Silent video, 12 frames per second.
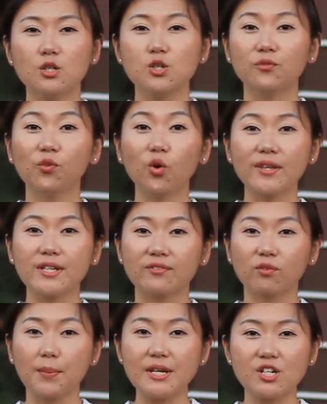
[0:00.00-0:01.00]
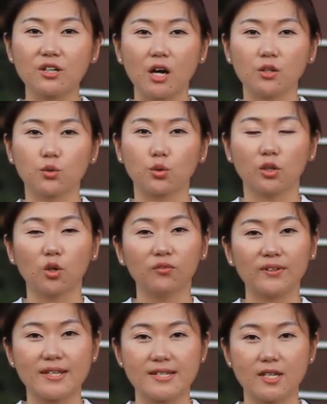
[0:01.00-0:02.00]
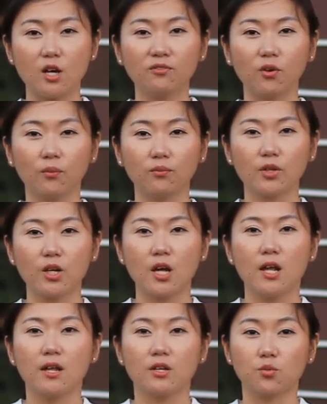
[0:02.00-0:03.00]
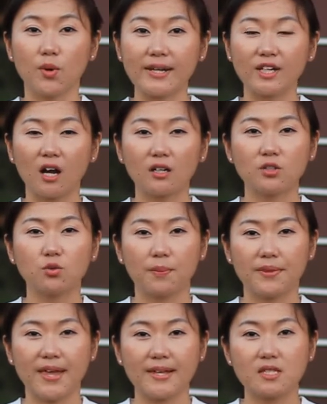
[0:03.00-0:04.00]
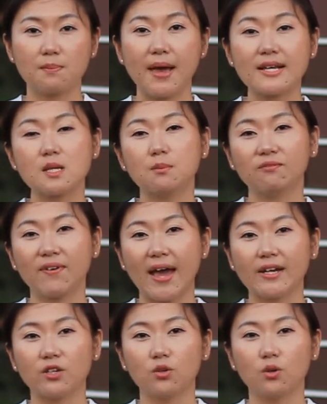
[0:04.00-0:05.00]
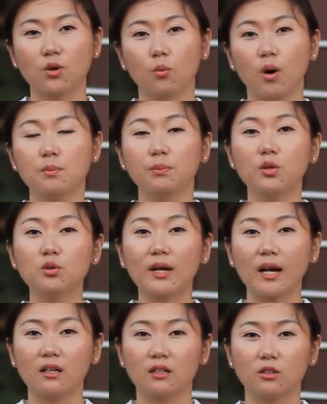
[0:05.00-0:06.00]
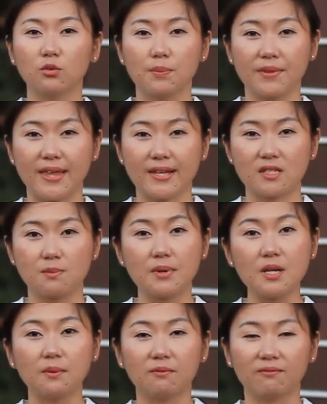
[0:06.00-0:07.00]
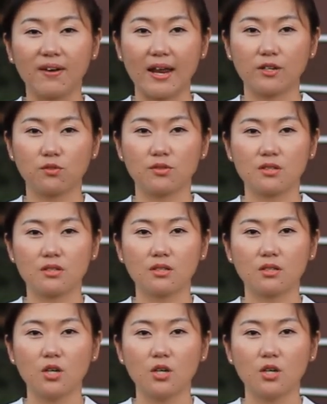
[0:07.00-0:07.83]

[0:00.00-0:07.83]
So for the deformation contour over the cell phone, red color represents maximum value while blue color represents minimum values.